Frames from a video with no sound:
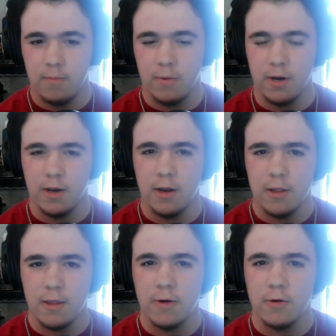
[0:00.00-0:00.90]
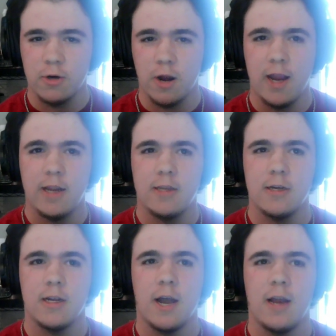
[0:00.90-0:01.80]
But they were trying
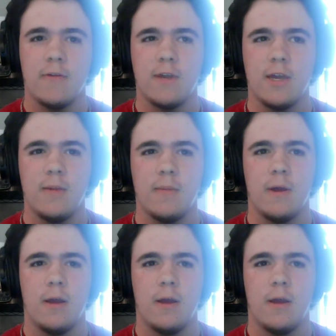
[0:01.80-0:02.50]
to kind of keep